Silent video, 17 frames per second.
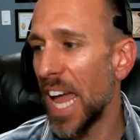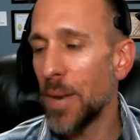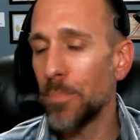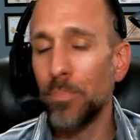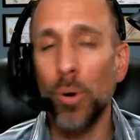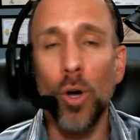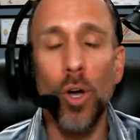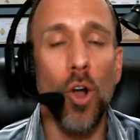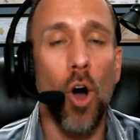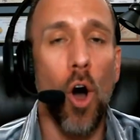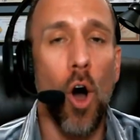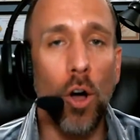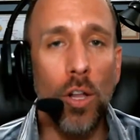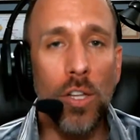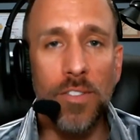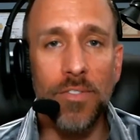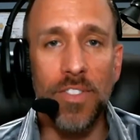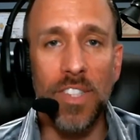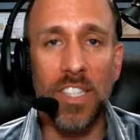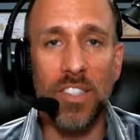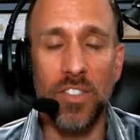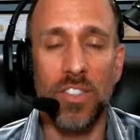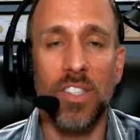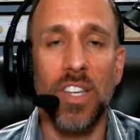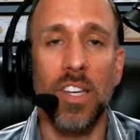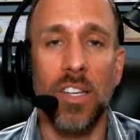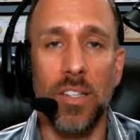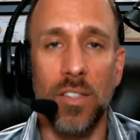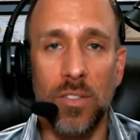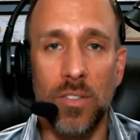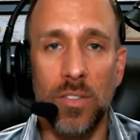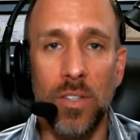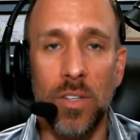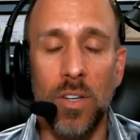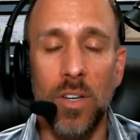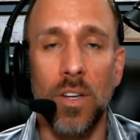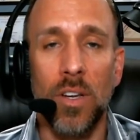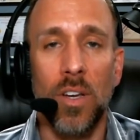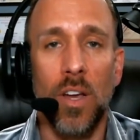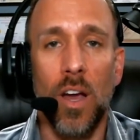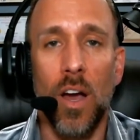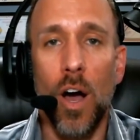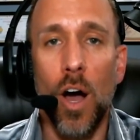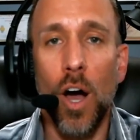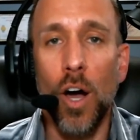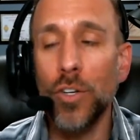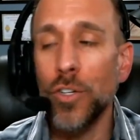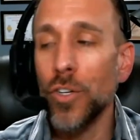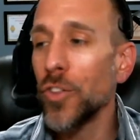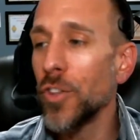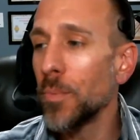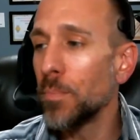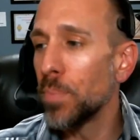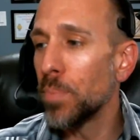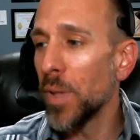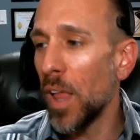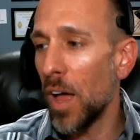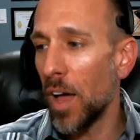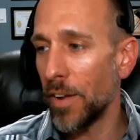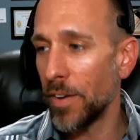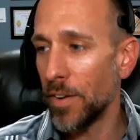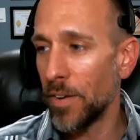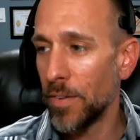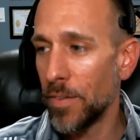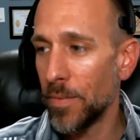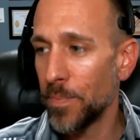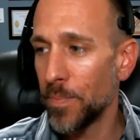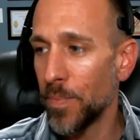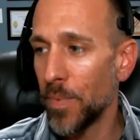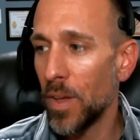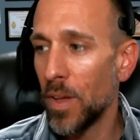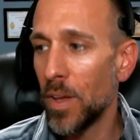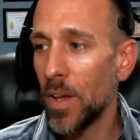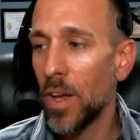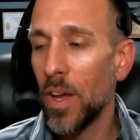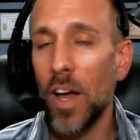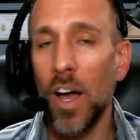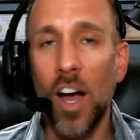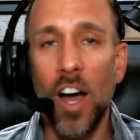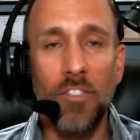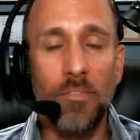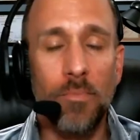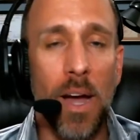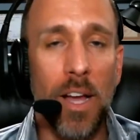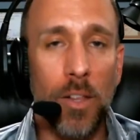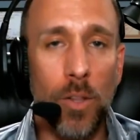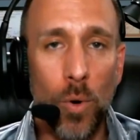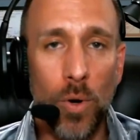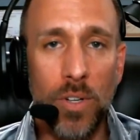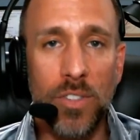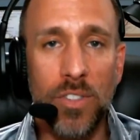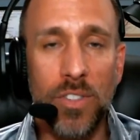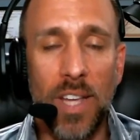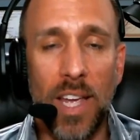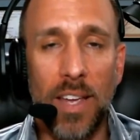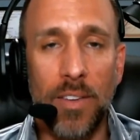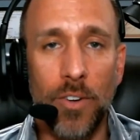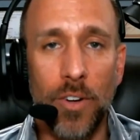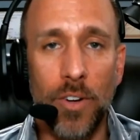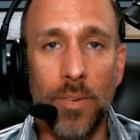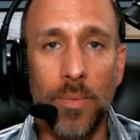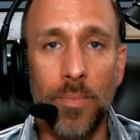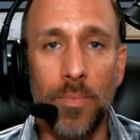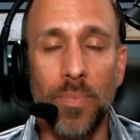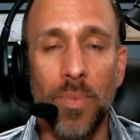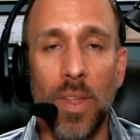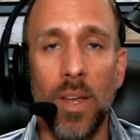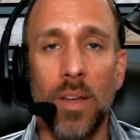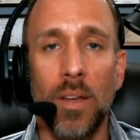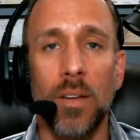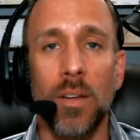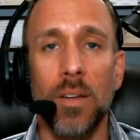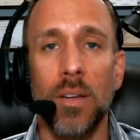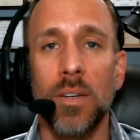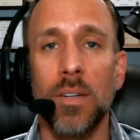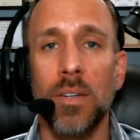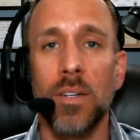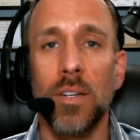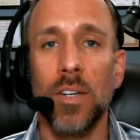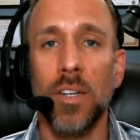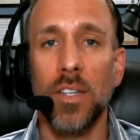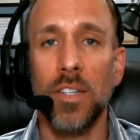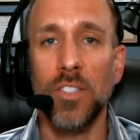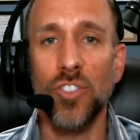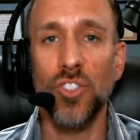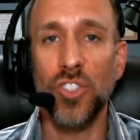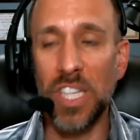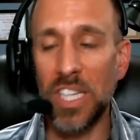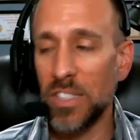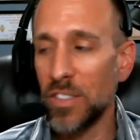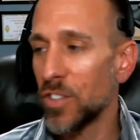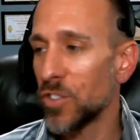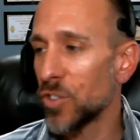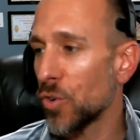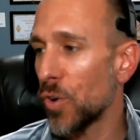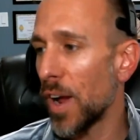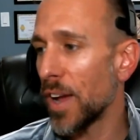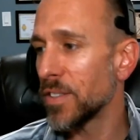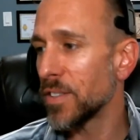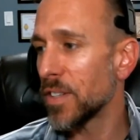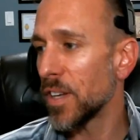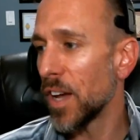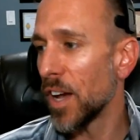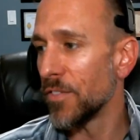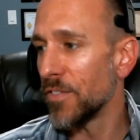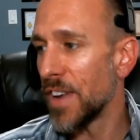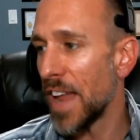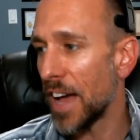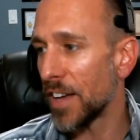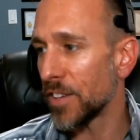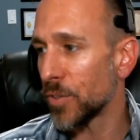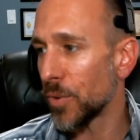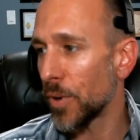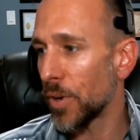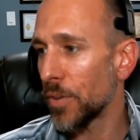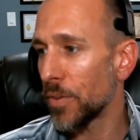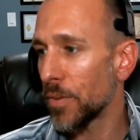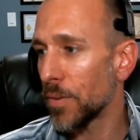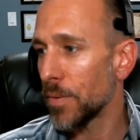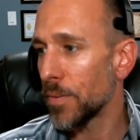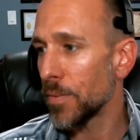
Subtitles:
and put all of these sins under the blood of my Lord and Savior, Jesus Christ of Nazareth.